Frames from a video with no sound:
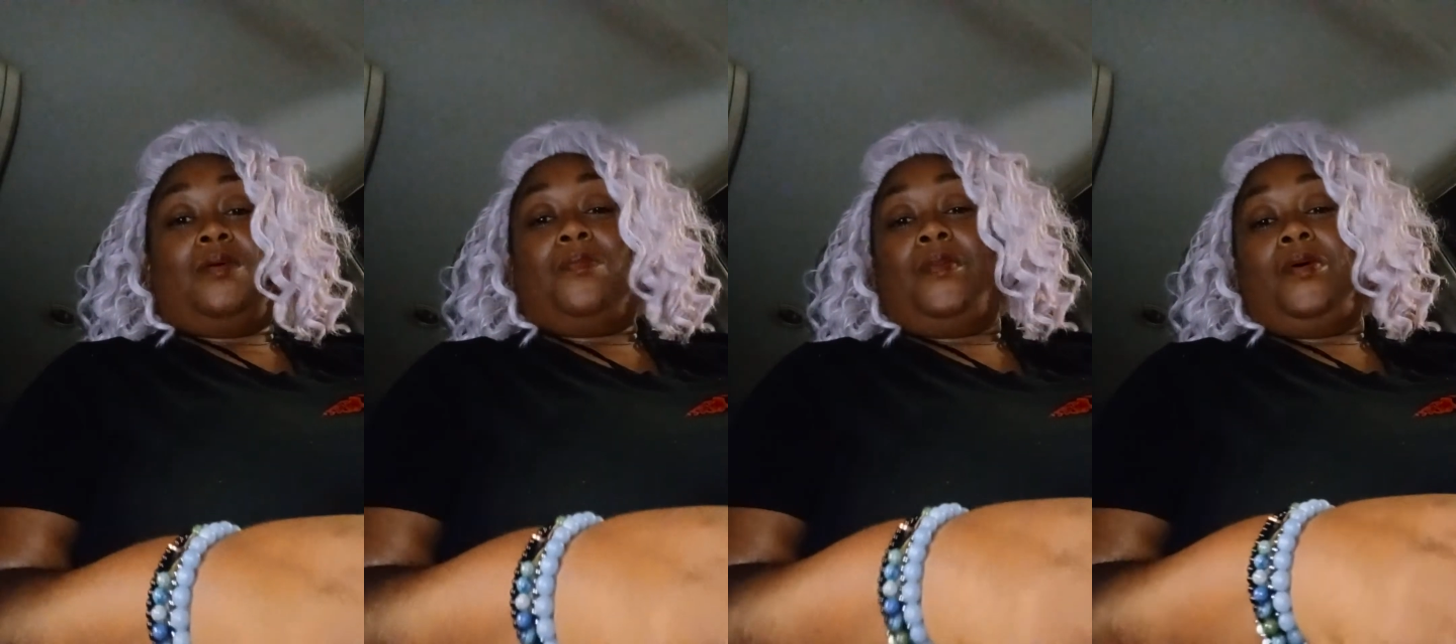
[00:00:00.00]

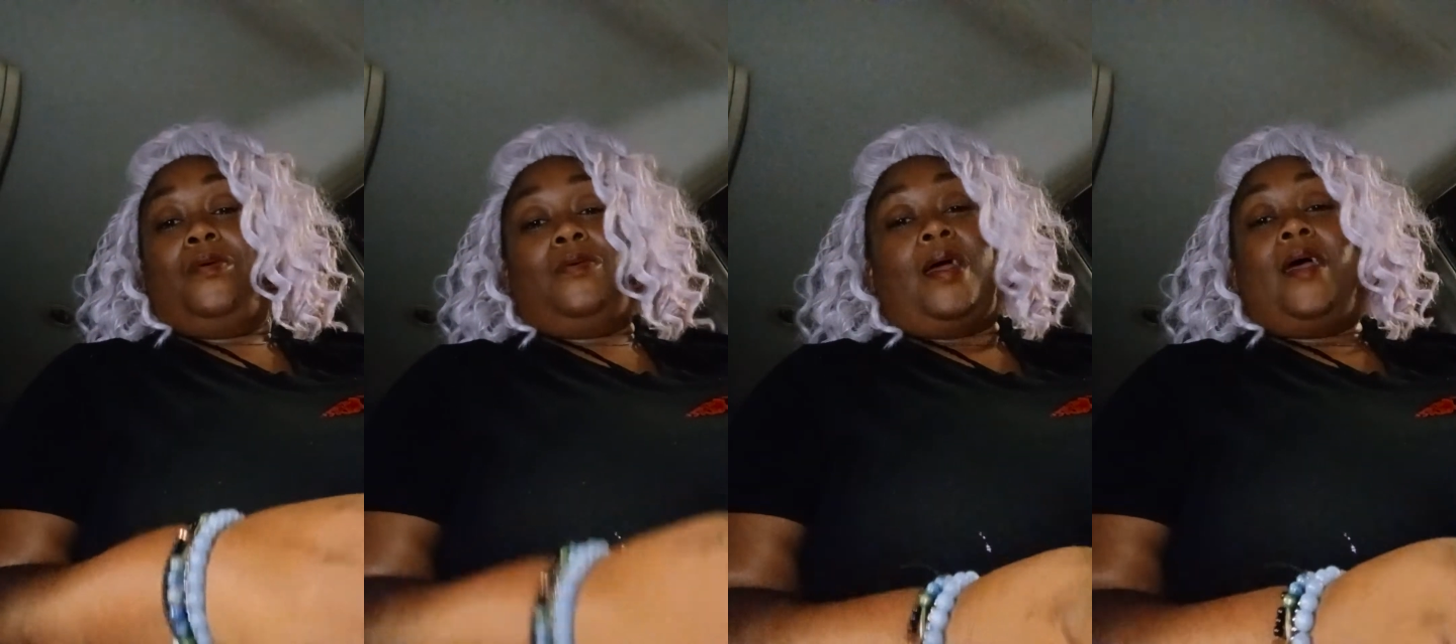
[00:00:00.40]
her
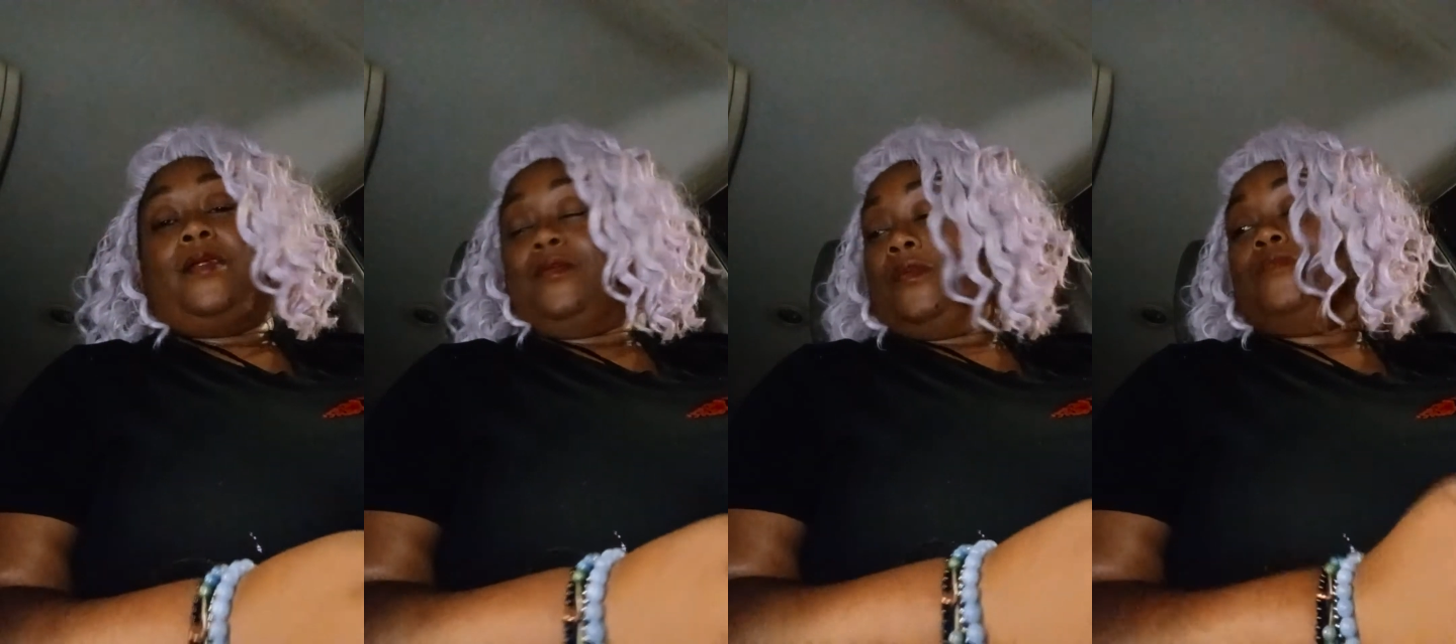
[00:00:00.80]
mold
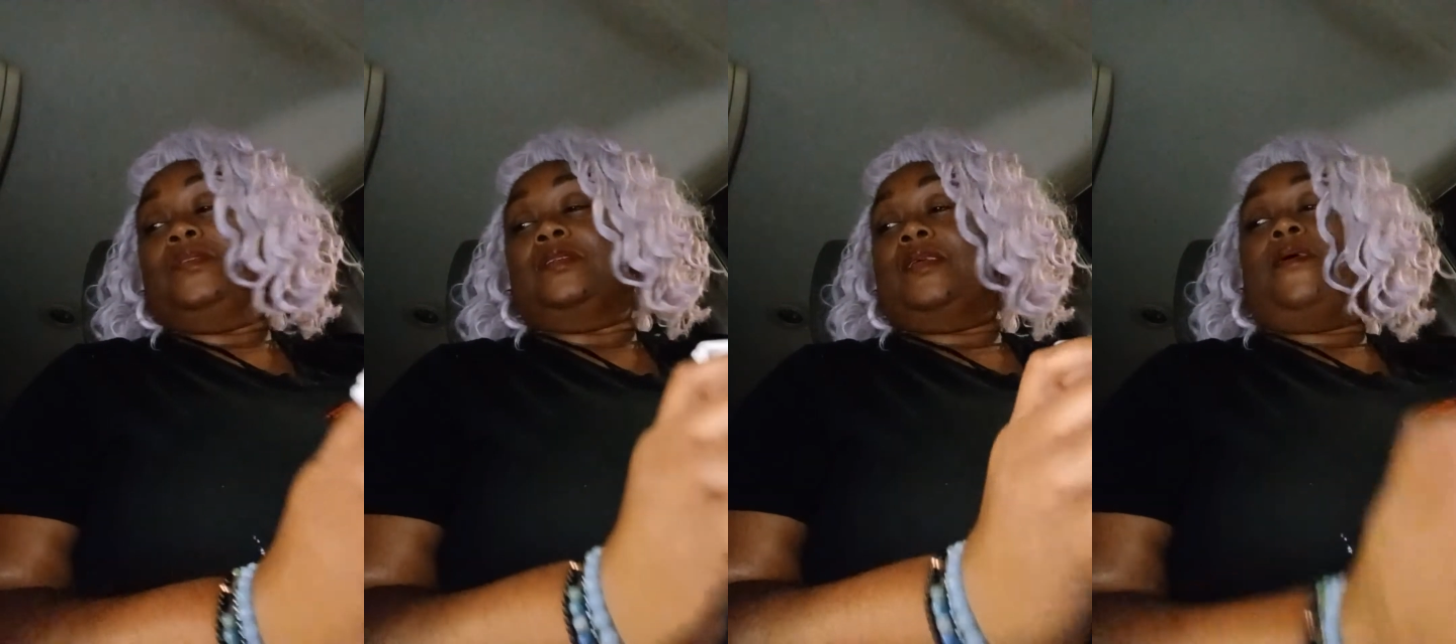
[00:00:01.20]
Adam. I'm
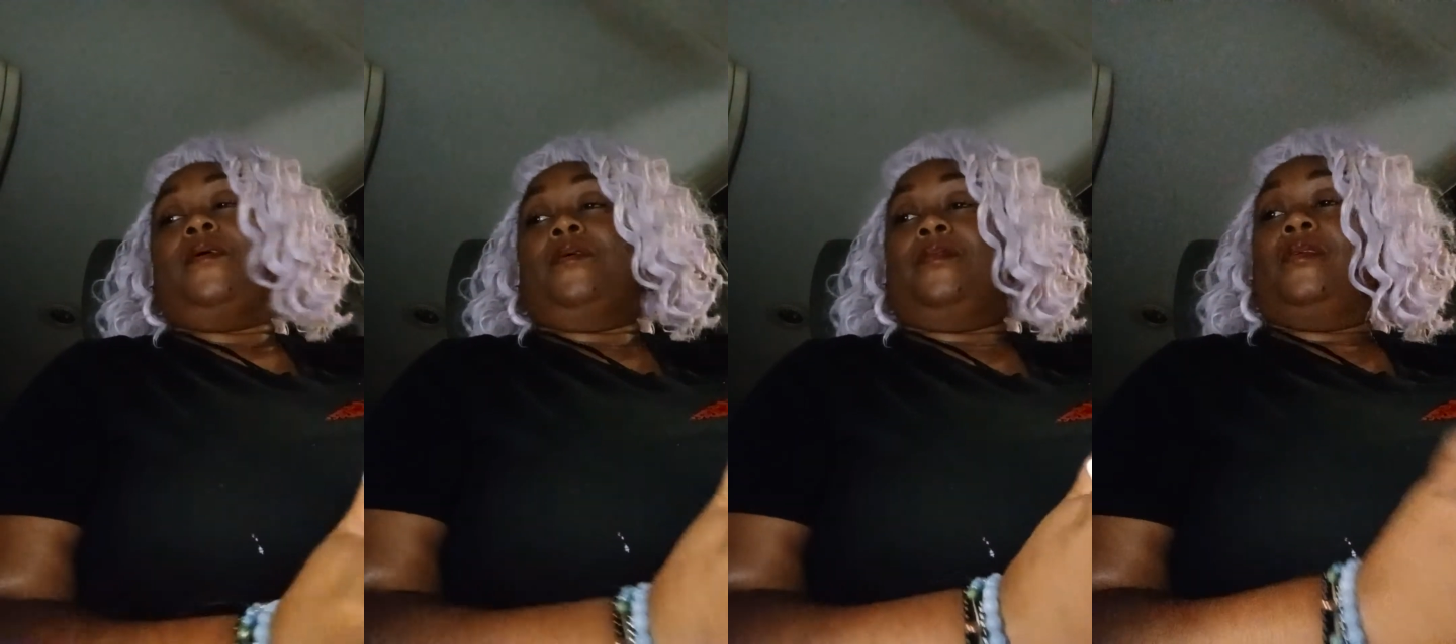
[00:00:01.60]
just
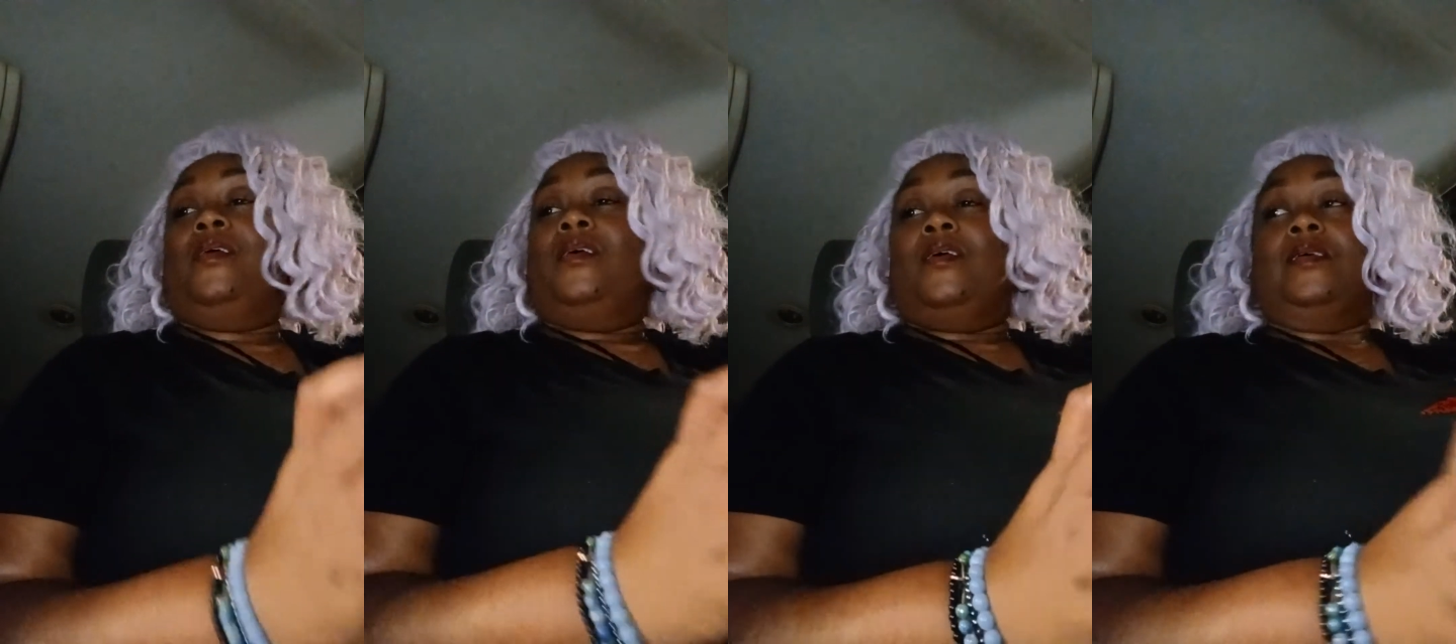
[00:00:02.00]

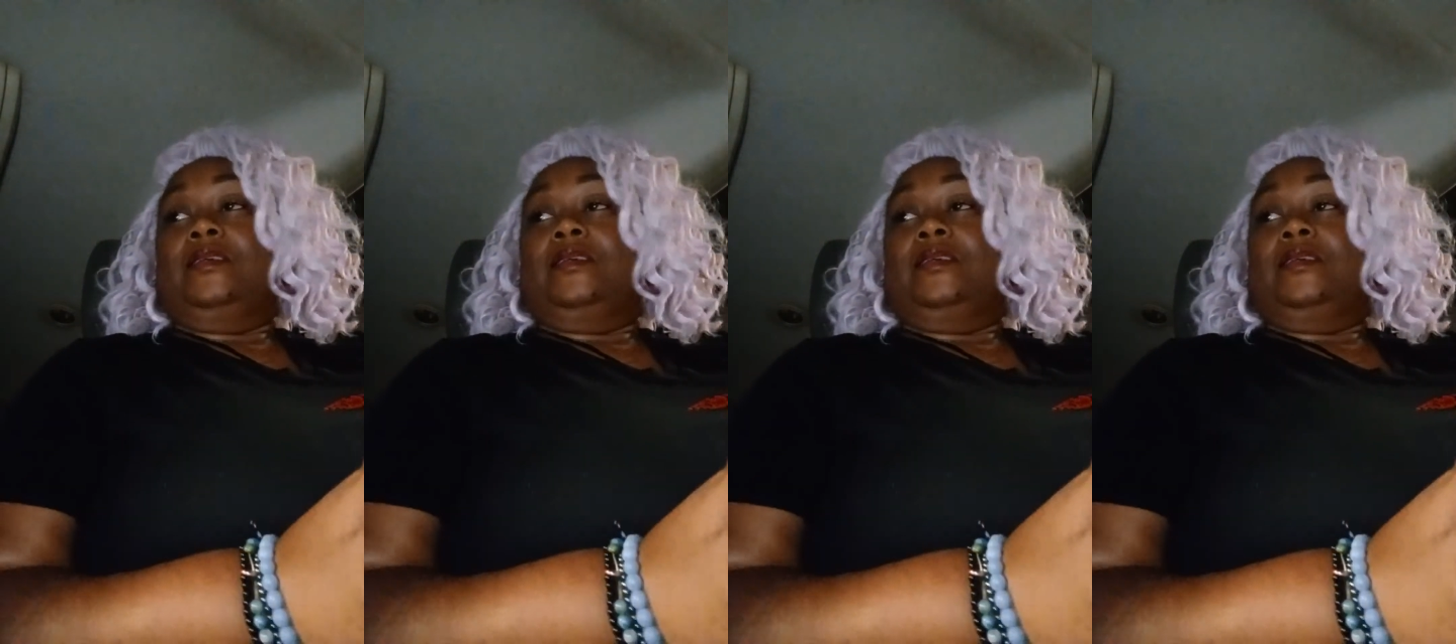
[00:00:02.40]
saying.